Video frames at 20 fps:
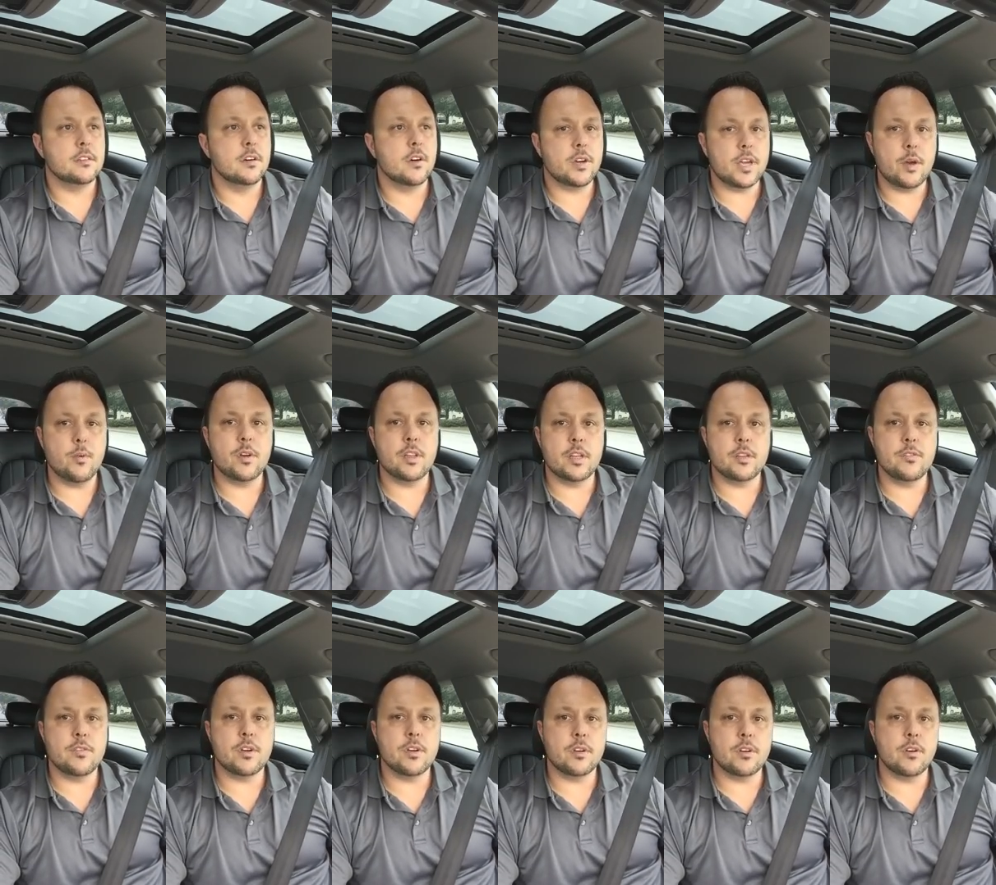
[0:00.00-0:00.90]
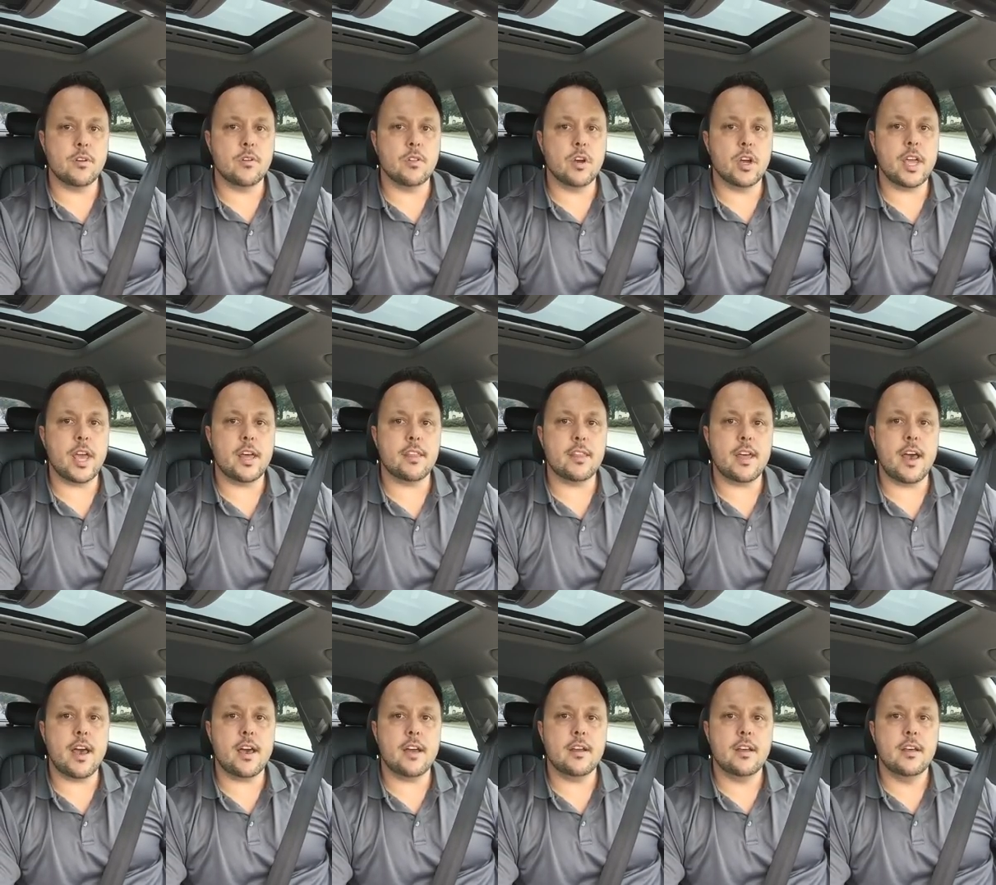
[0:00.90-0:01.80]
Okay, well then you can go look at
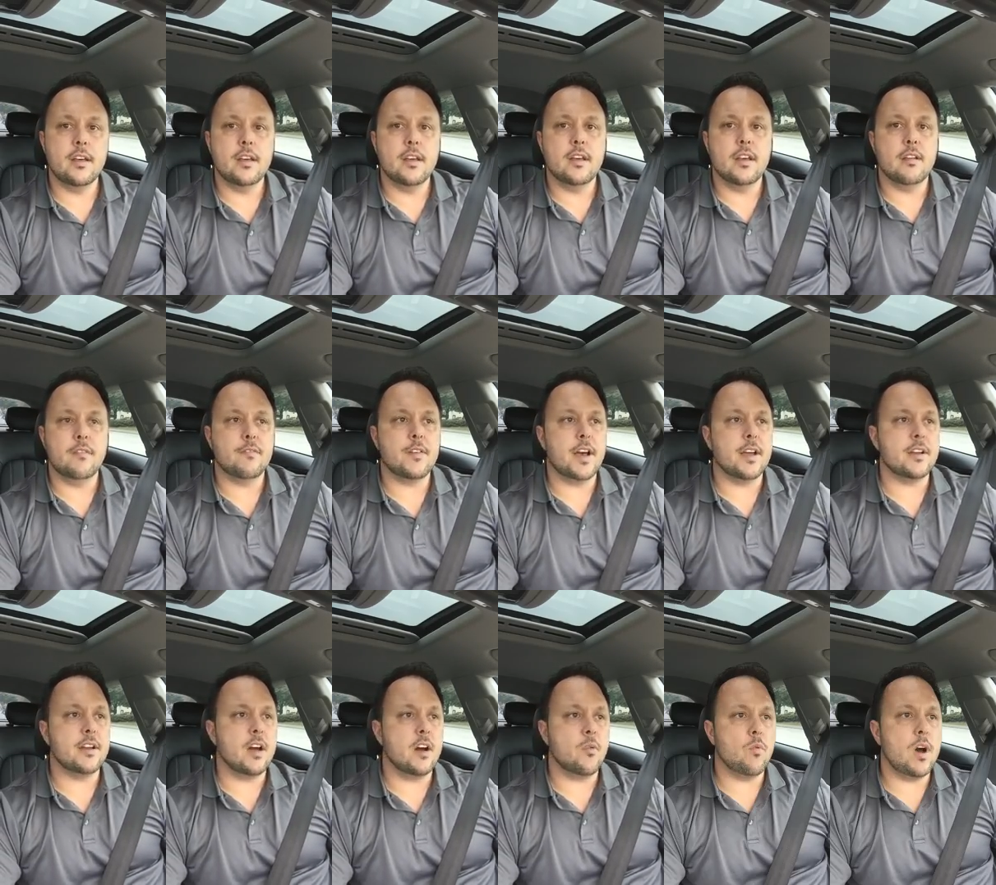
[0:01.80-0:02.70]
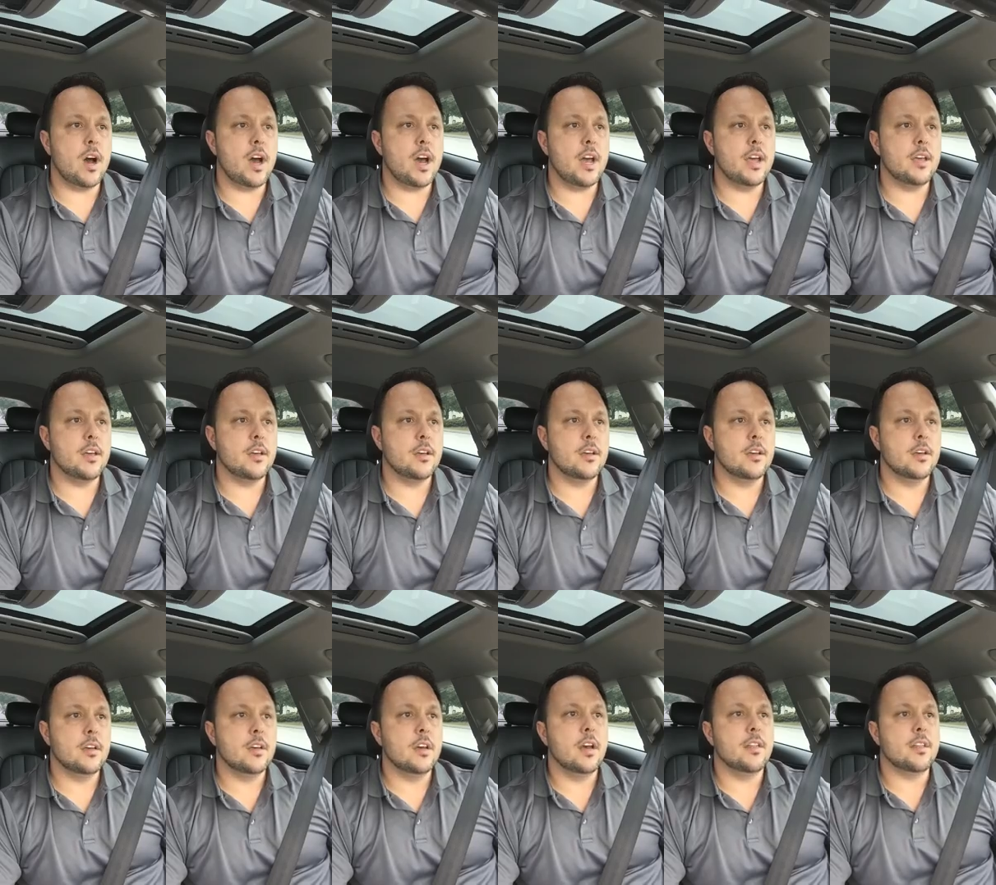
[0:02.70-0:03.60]
that and find out why,
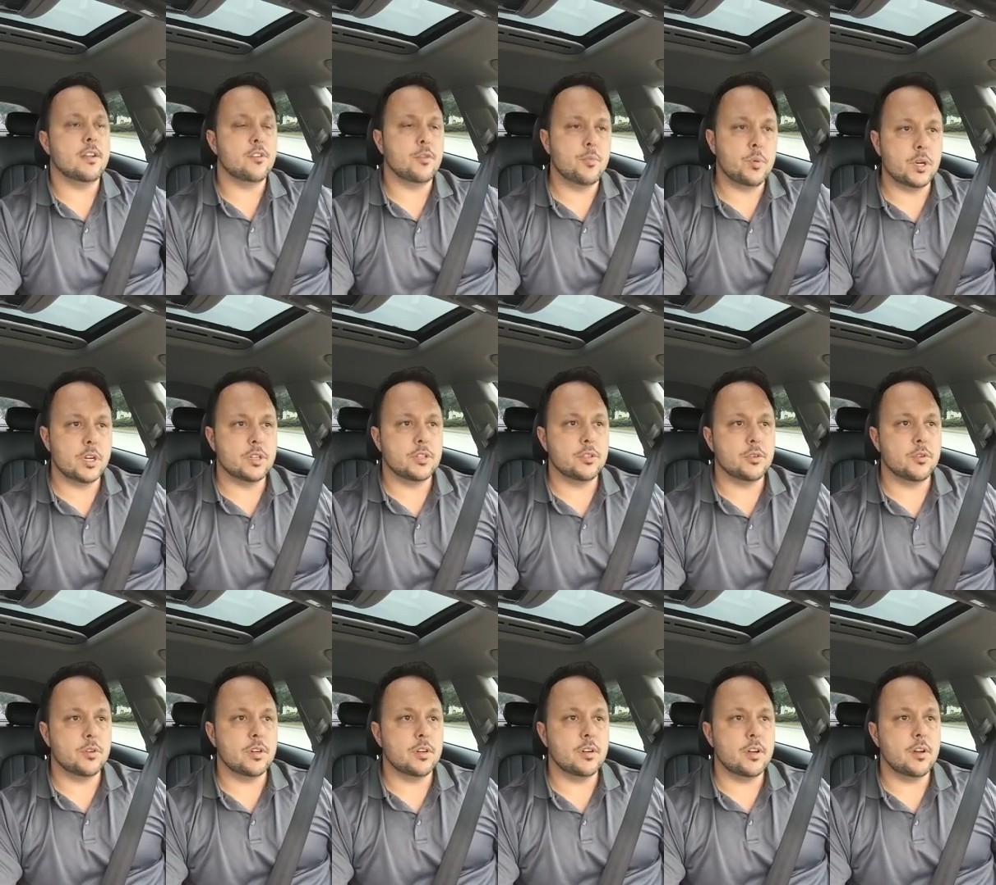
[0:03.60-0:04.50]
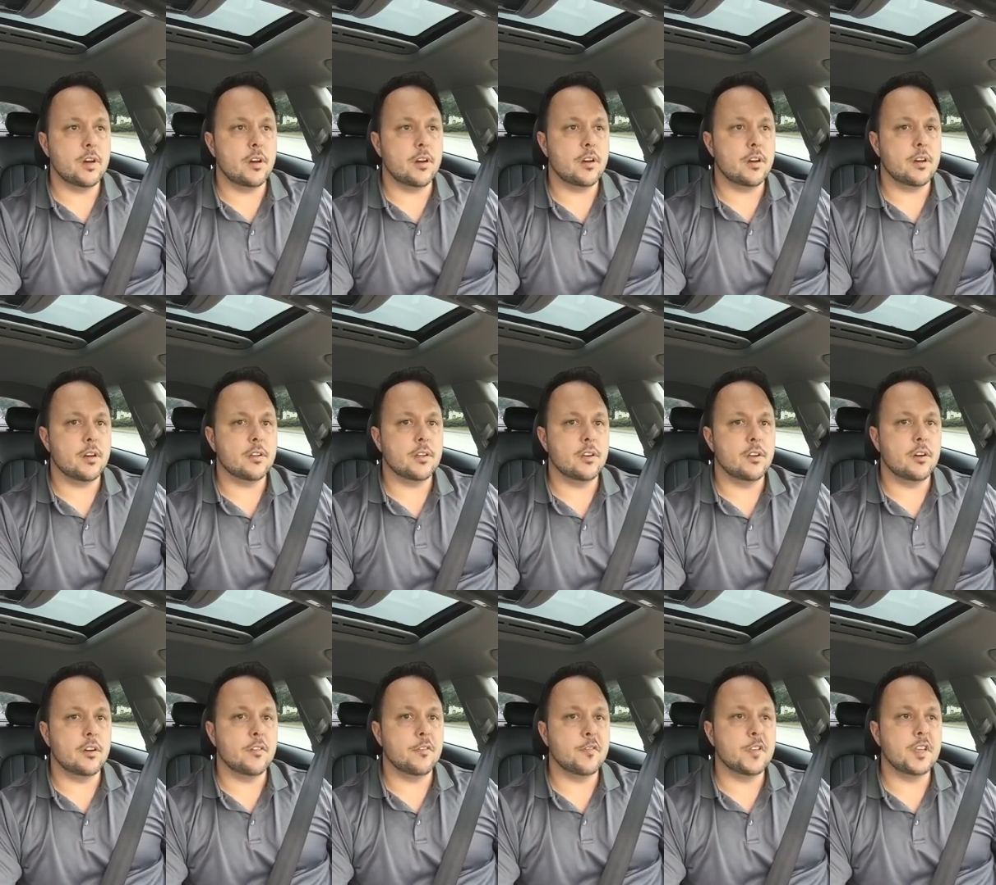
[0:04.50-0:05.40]
and then you put it to
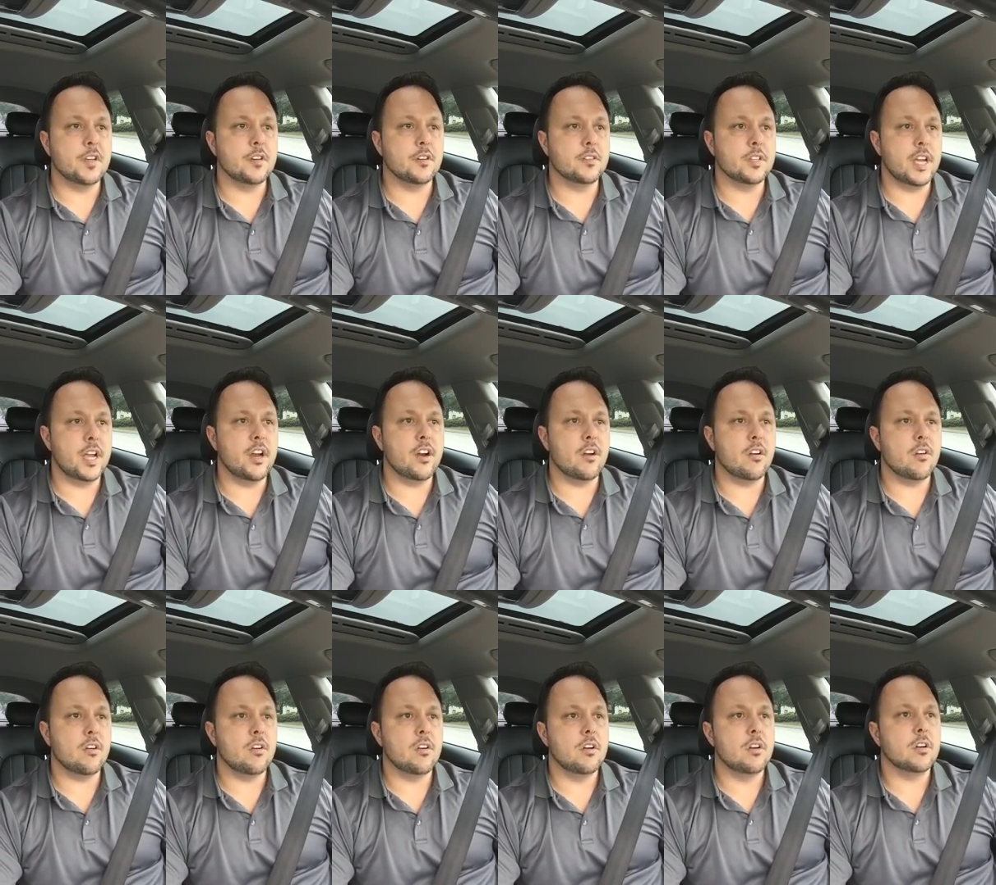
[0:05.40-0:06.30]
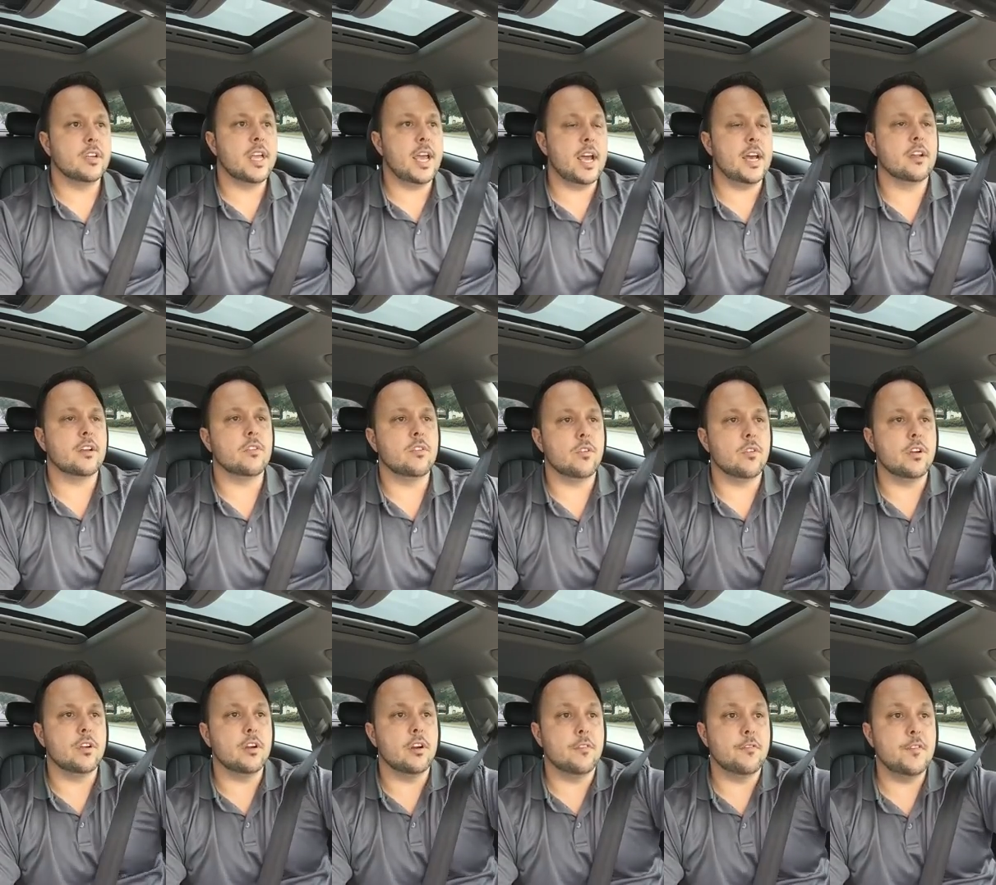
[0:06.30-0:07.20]
a field error
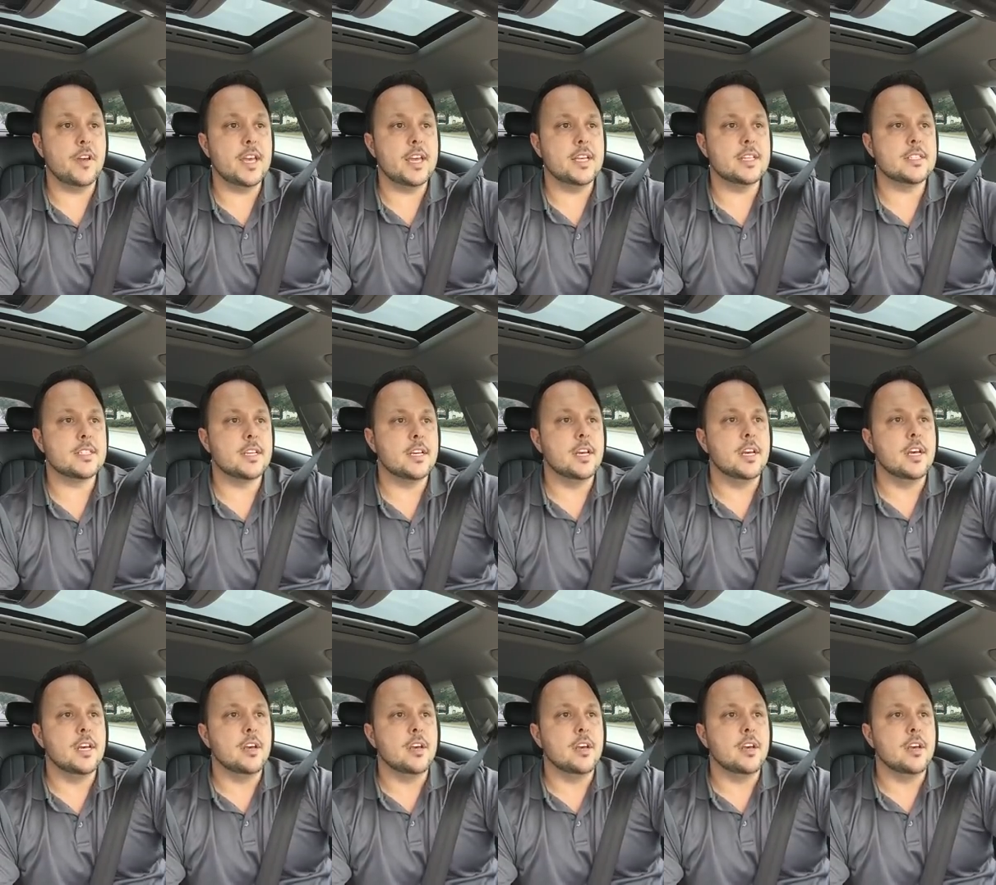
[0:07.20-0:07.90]
category or phase.